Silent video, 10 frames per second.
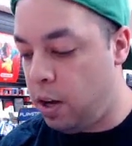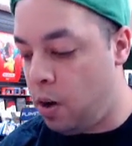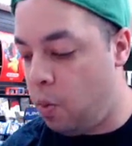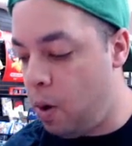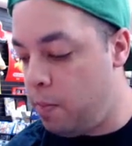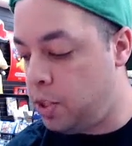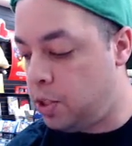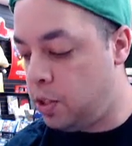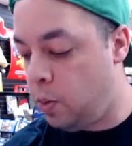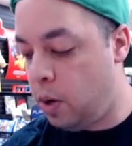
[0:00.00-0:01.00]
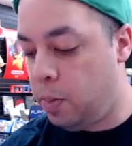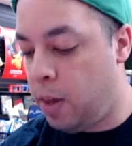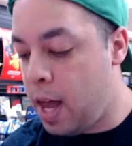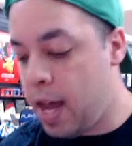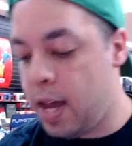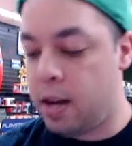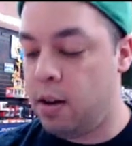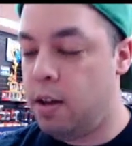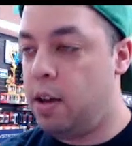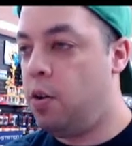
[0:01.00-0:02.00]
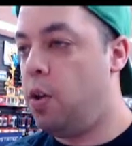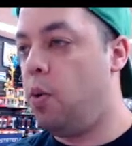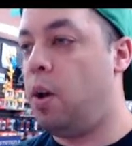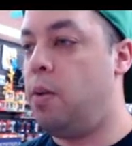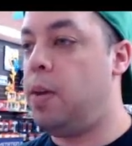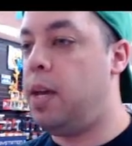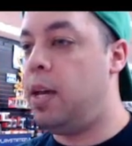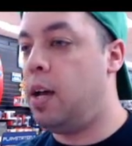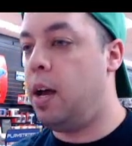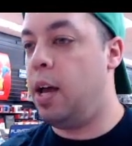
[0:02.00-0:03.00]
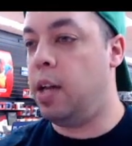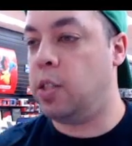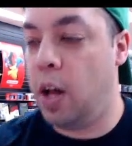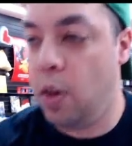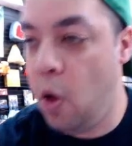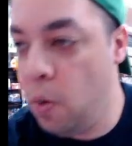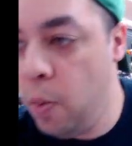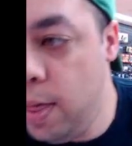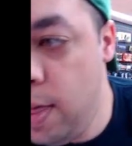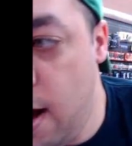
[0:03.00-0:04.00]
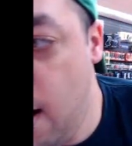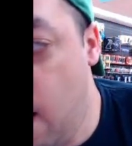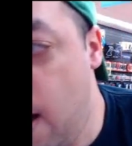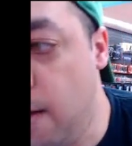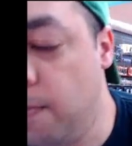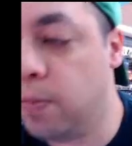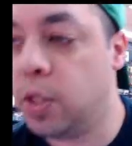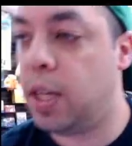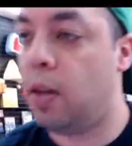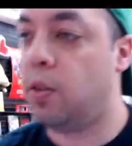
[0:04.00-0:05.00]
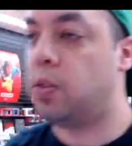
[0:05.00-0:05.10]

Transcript: what missions you want to play and who you want to be, along with their skills.